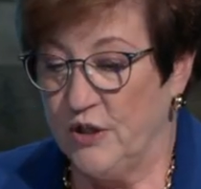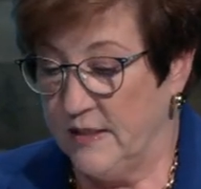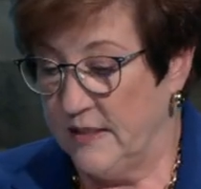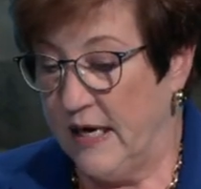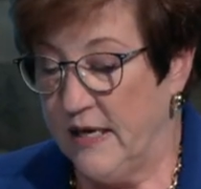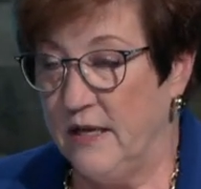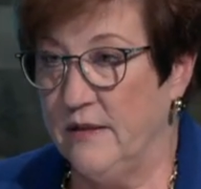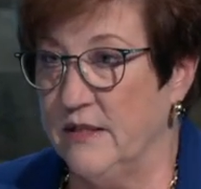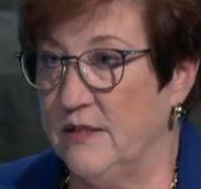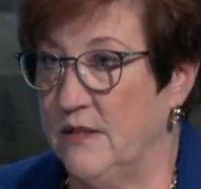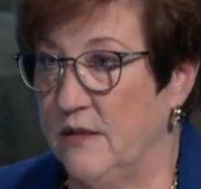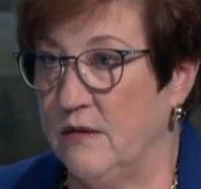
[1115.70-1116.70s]
taking
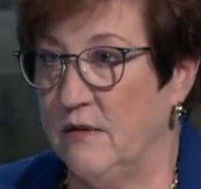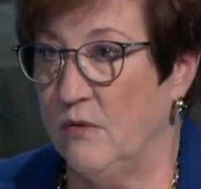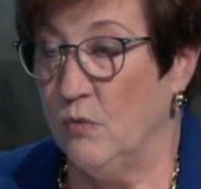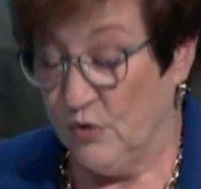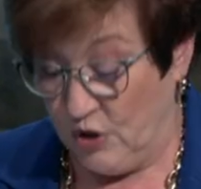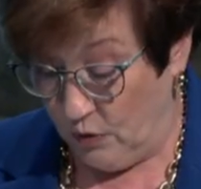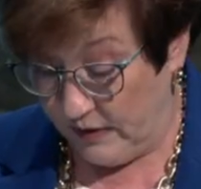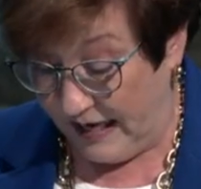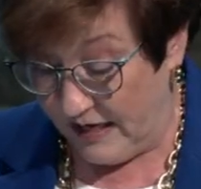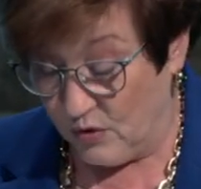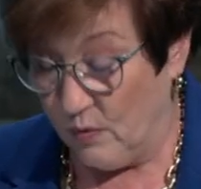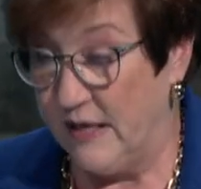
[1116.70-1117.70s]
this. Well, she only
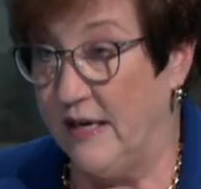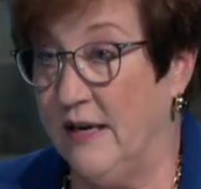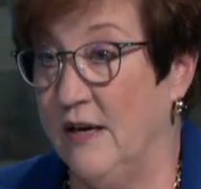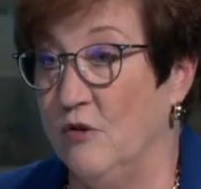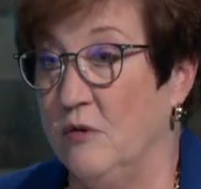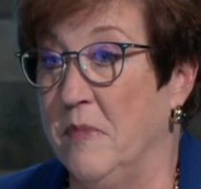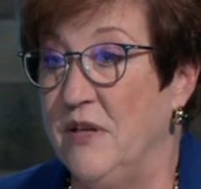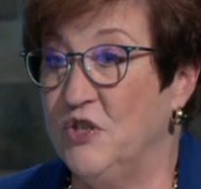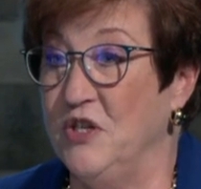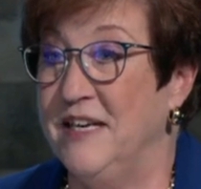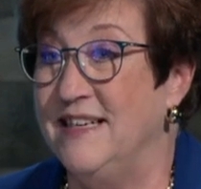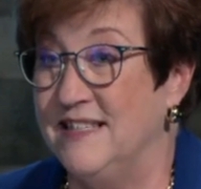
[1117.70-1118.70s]
had $2,800 a month.
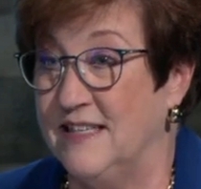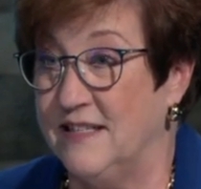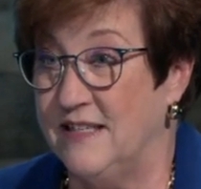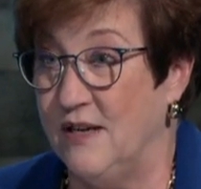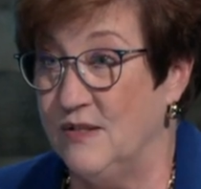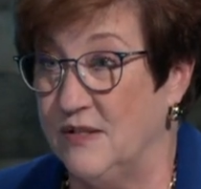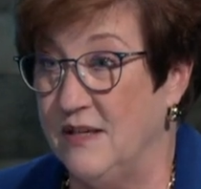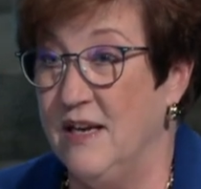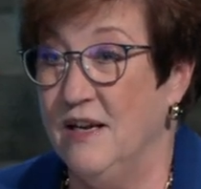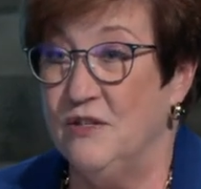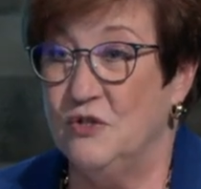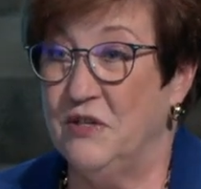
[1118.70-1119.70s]
She needed $6,000. So
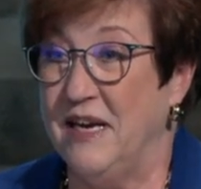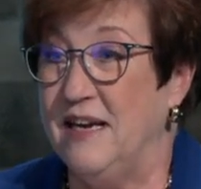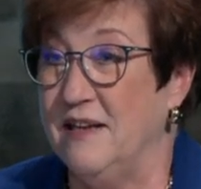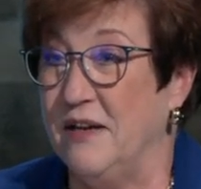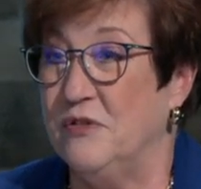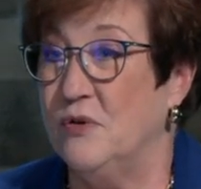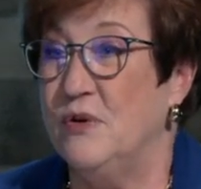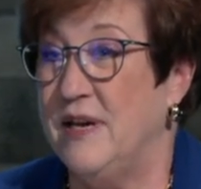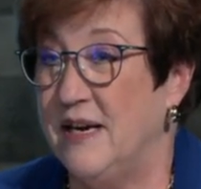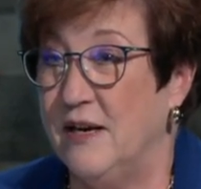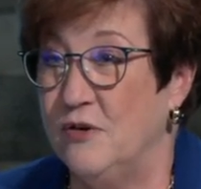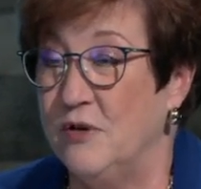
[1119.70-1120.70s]
she's taking like
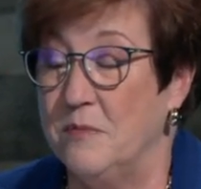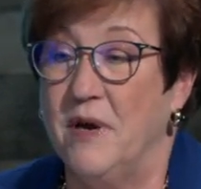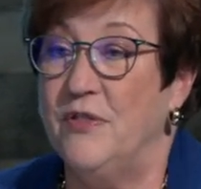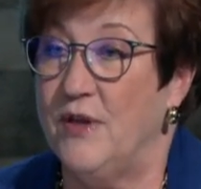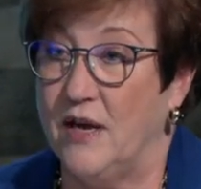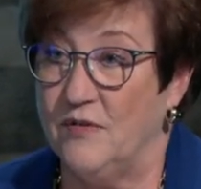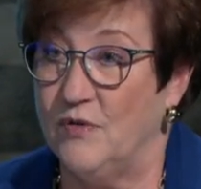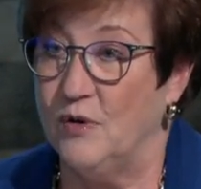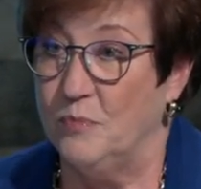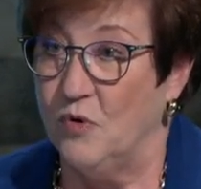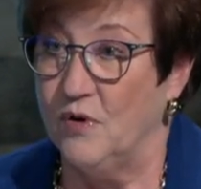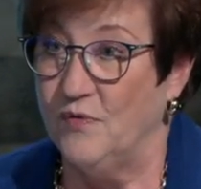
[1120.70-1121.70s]
$3,800 a month out of her
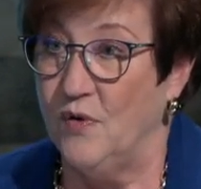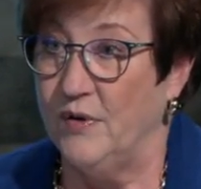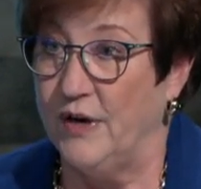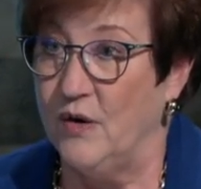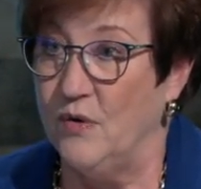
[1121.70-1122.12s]
portfolio.